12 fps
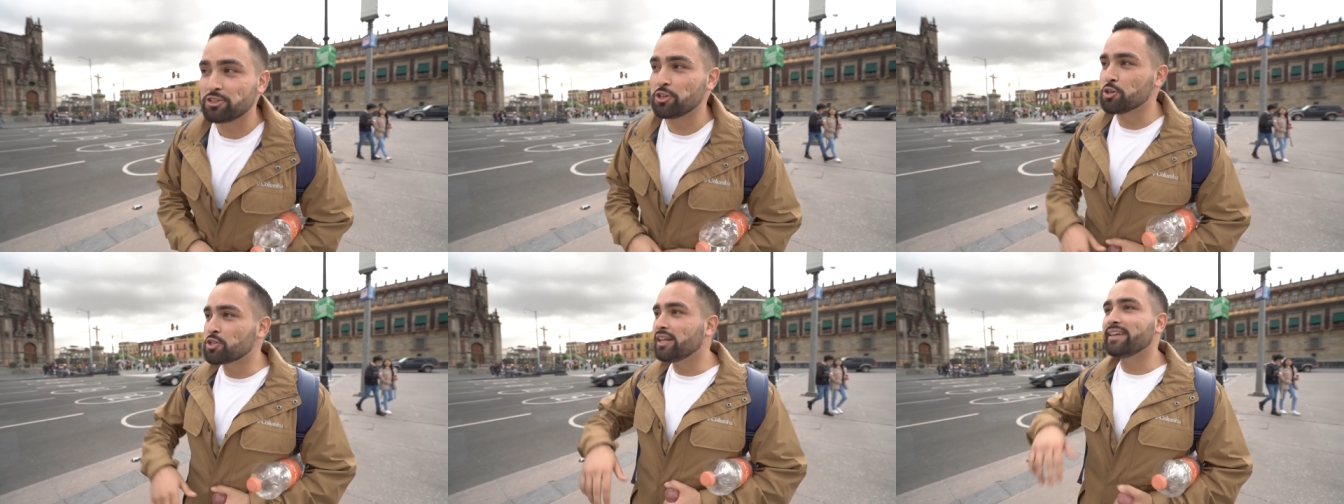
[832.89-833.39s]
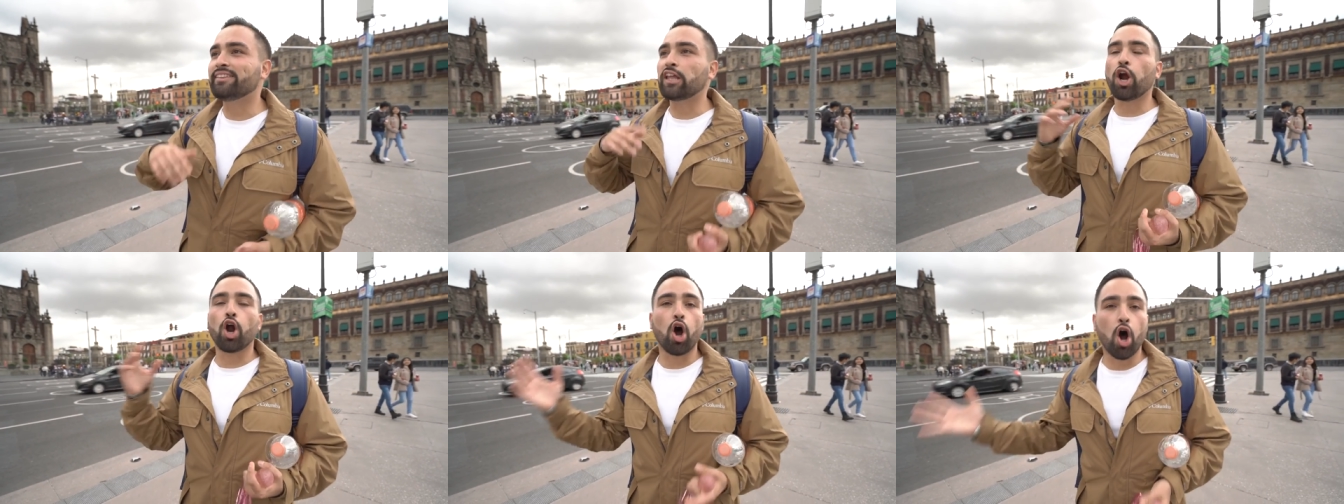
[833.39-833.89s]
Usually
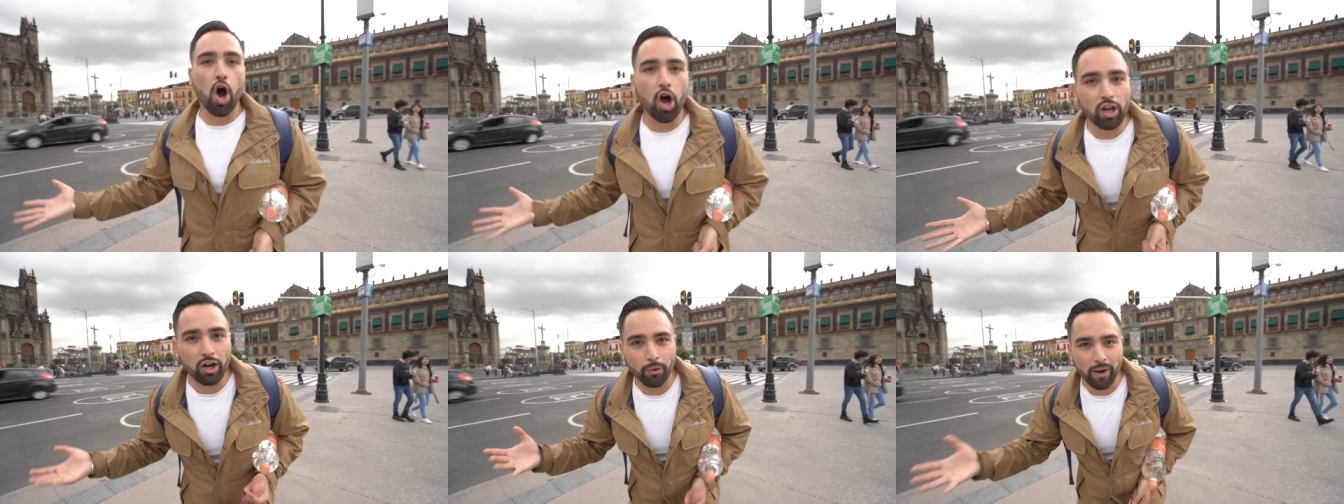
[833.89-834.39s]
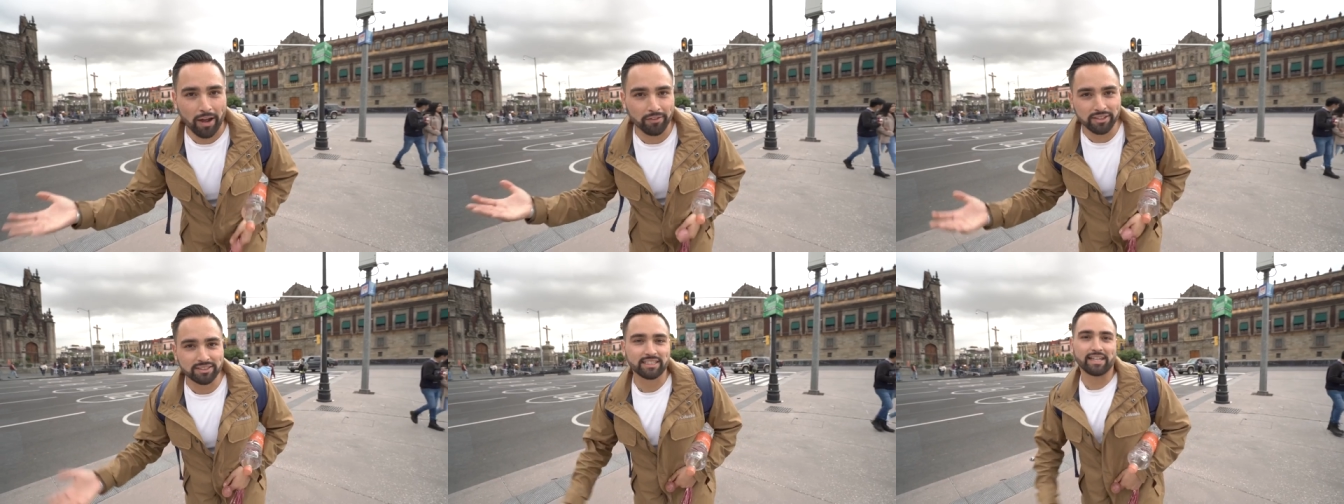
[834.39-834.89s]
they're all around
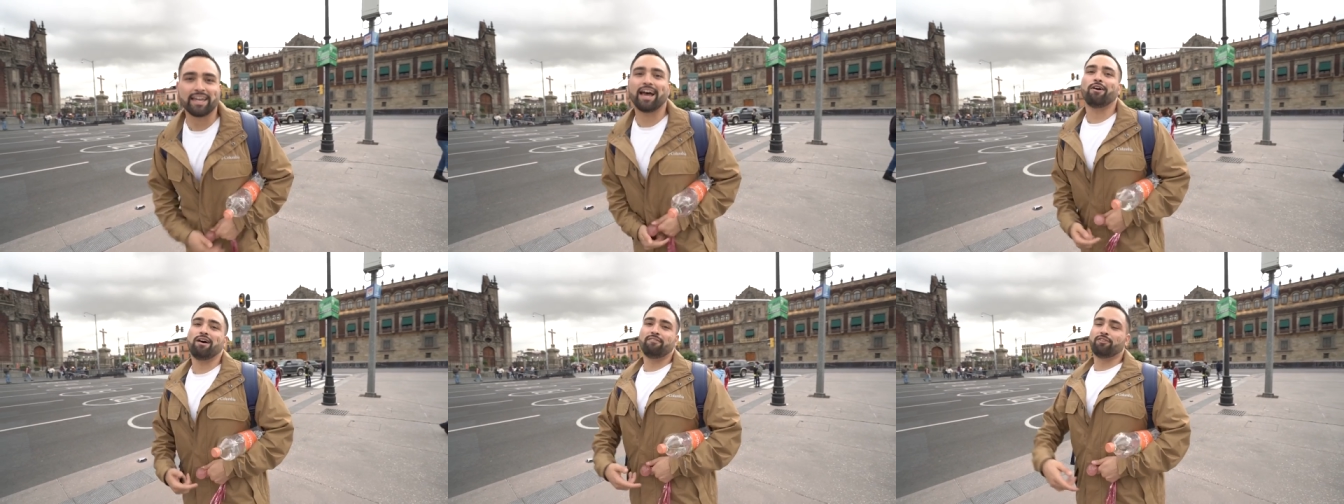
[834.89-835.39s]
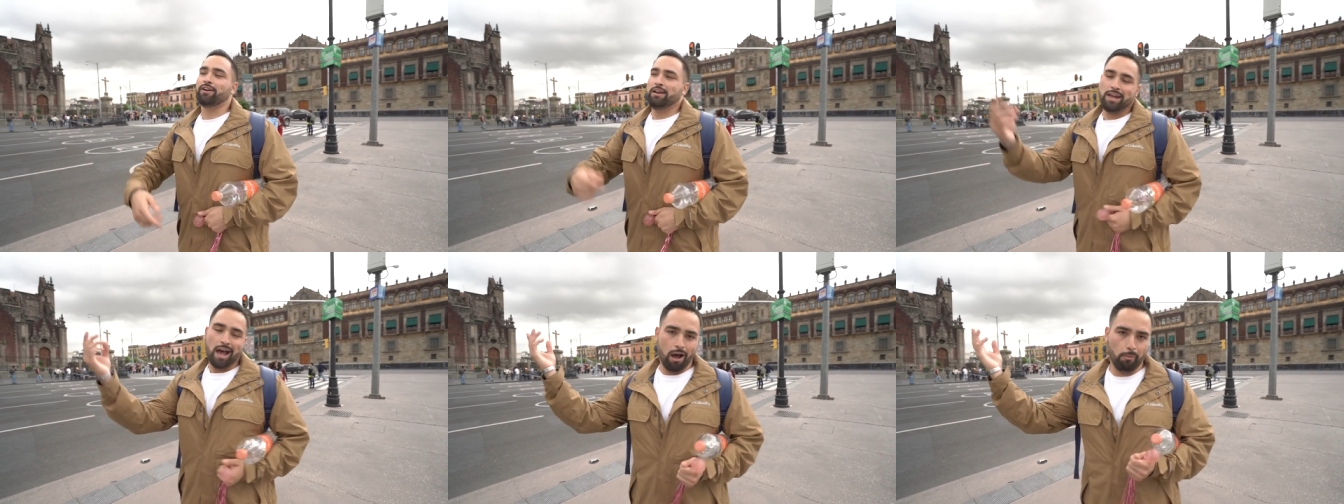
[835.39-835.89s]
the city. However,
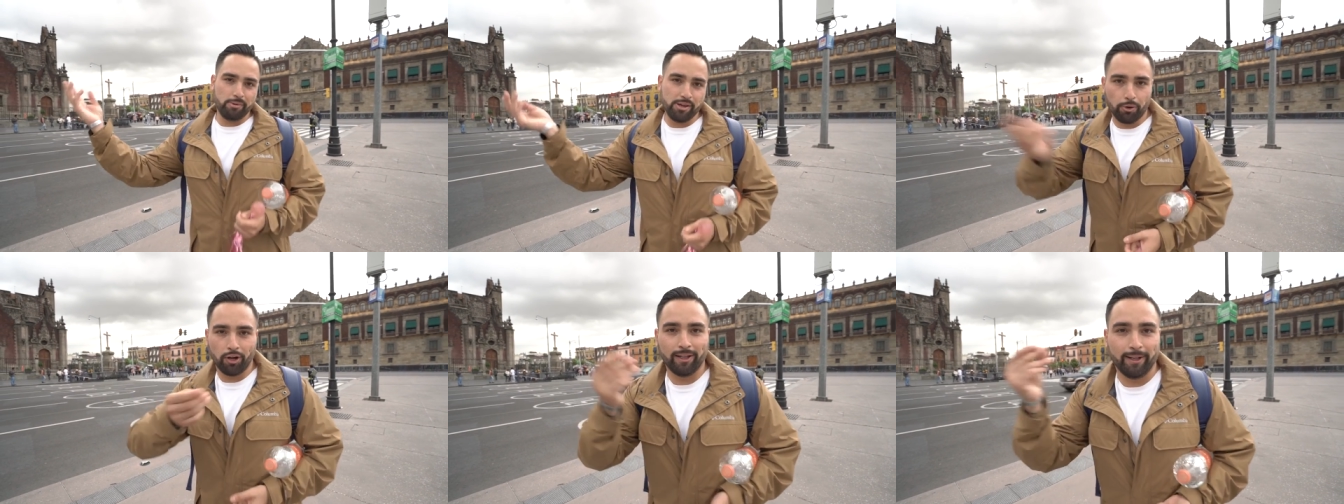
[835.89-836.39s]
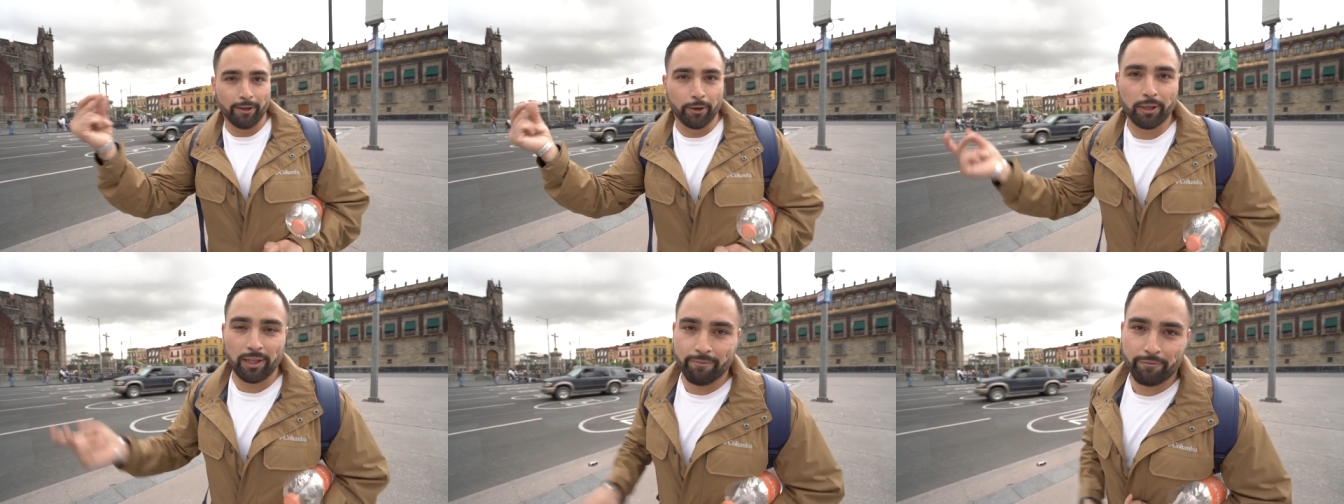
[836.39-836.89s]
I'll B-roll a little
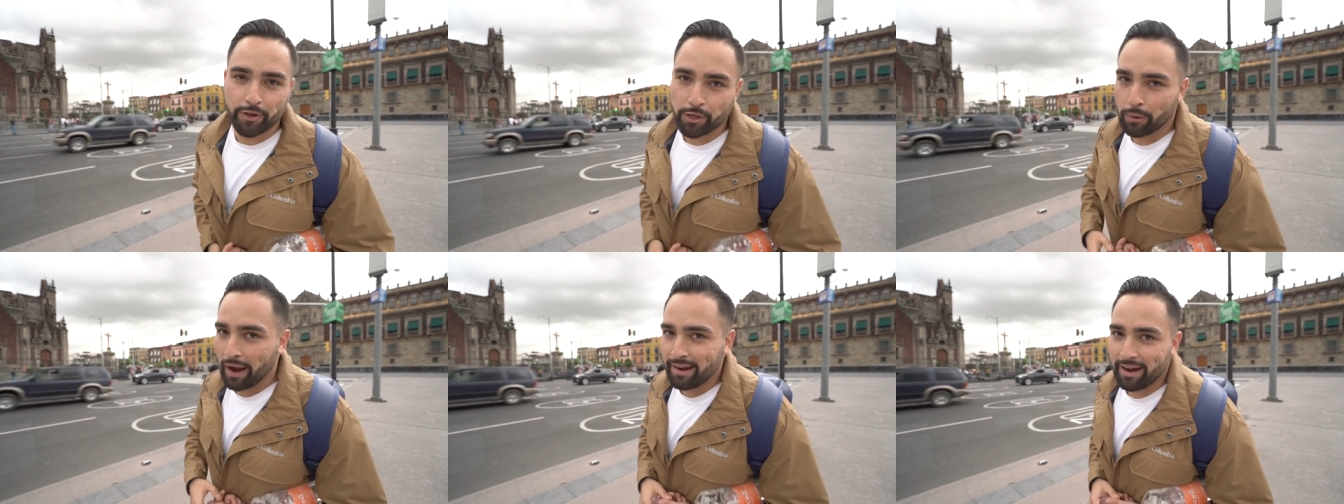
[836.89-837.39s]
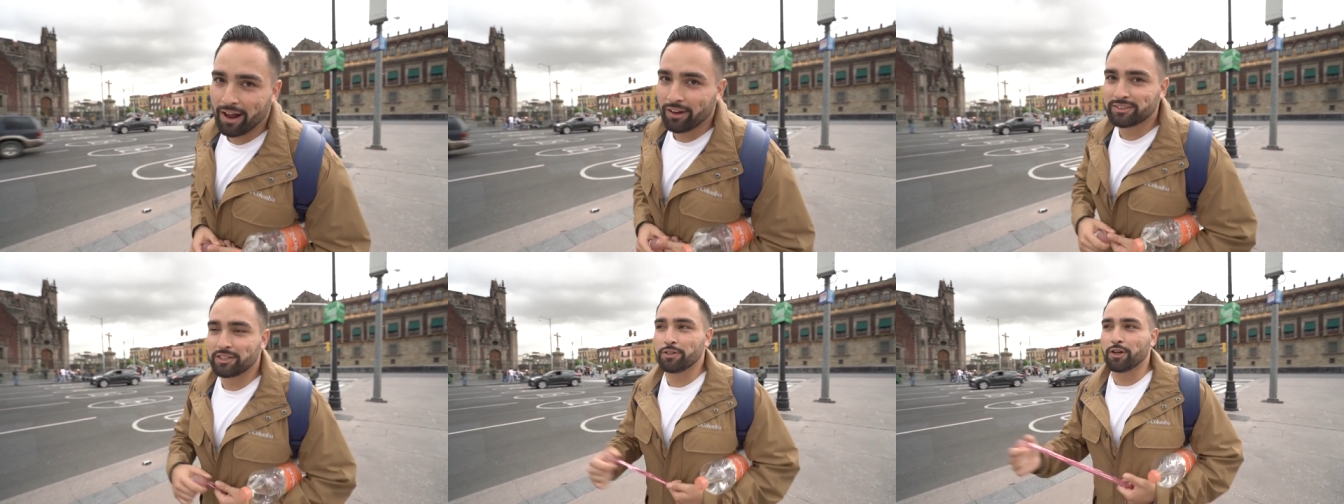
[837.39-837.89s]
clip for you right now
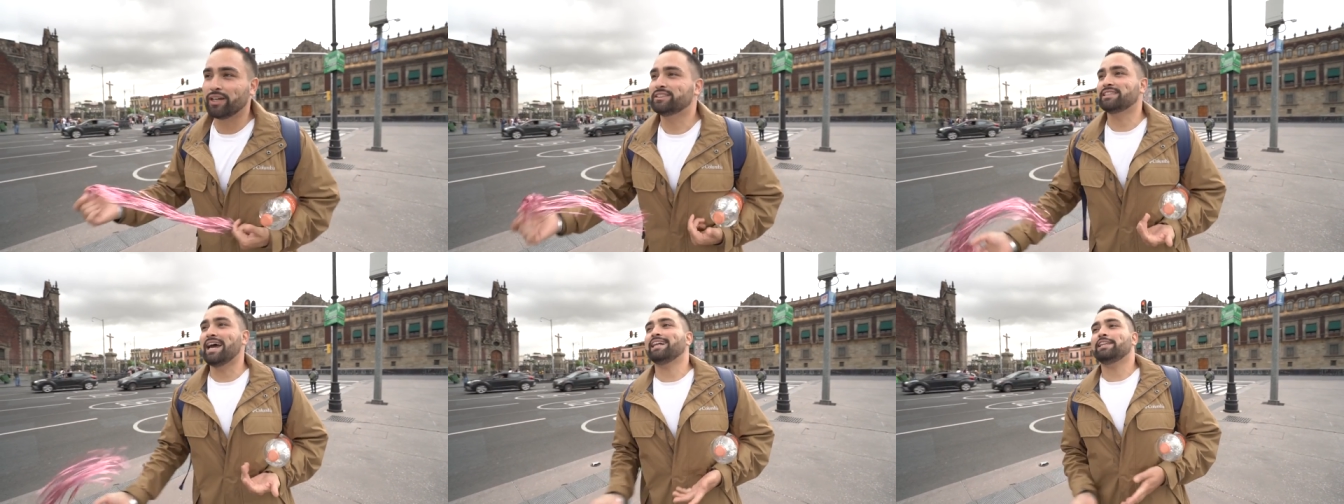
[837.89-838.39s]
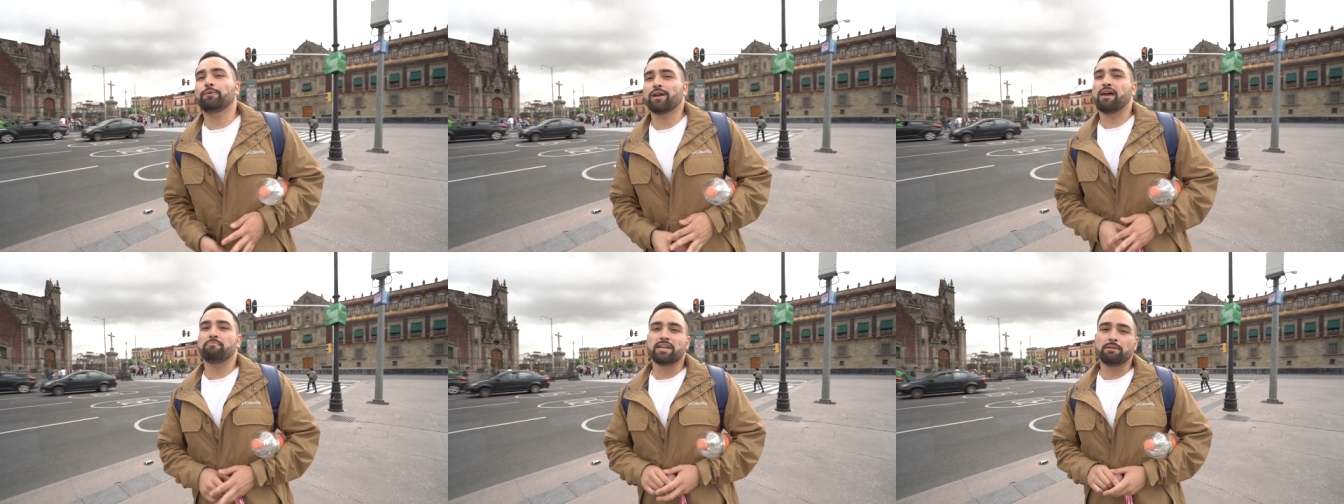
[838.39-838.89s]
so you know exactly what
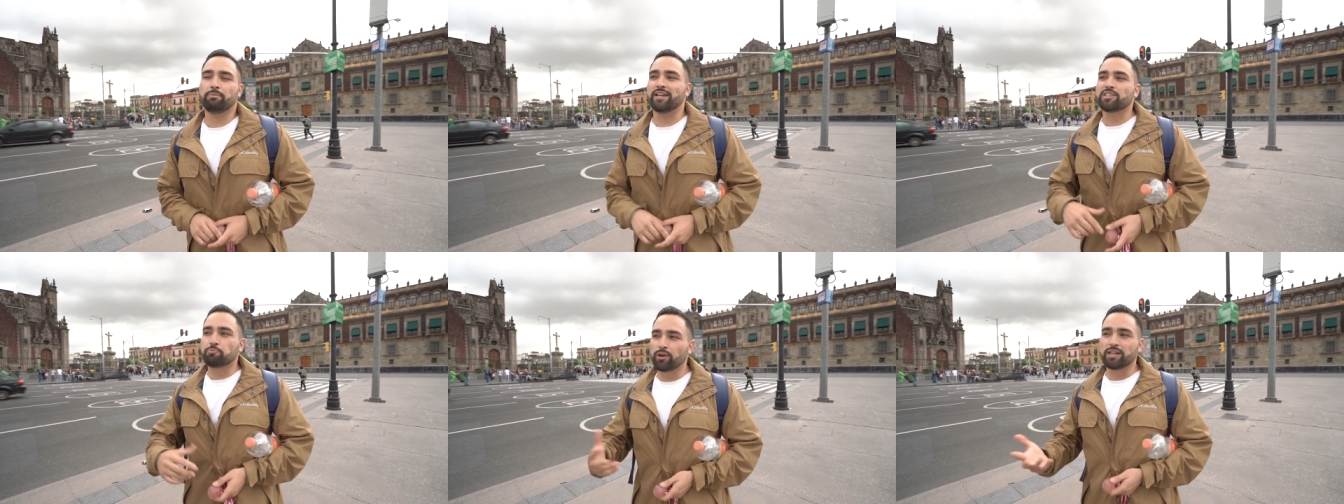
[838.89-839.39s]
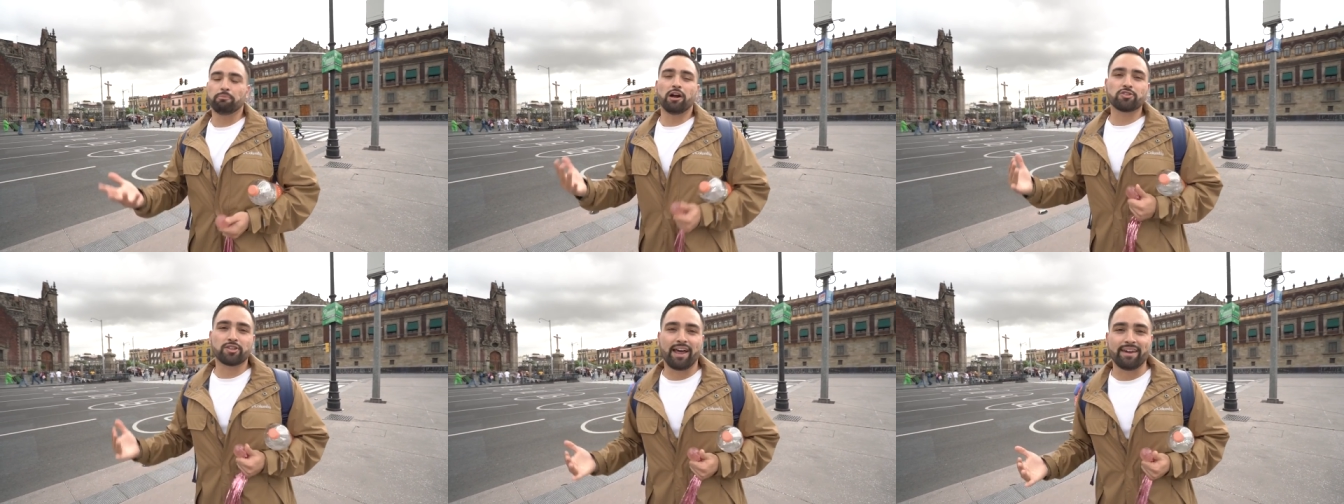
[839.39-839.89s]
I mean, but it's pretty
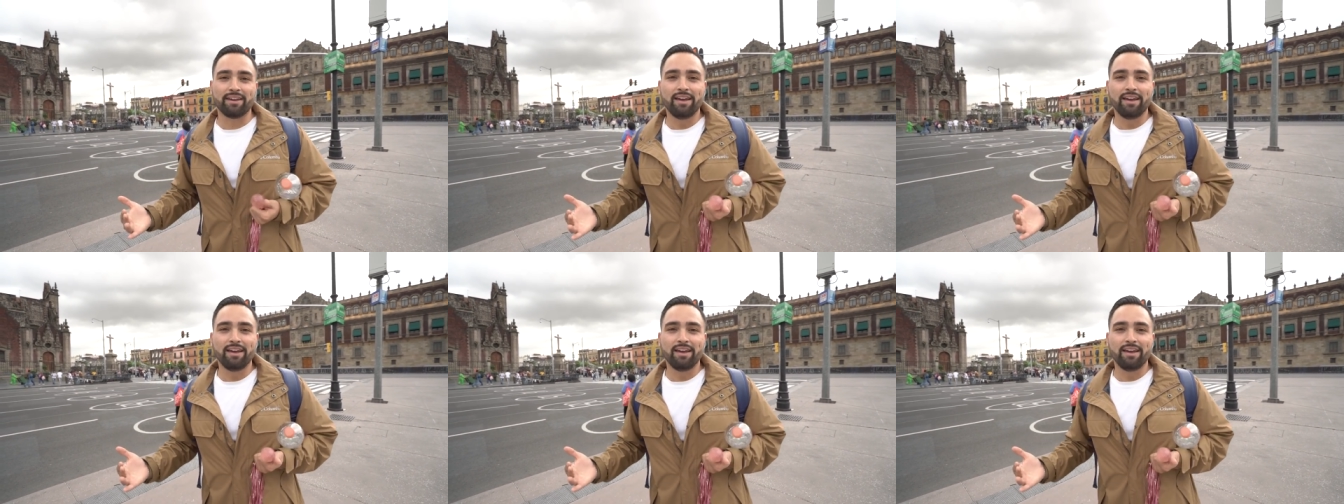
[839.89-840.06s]
much like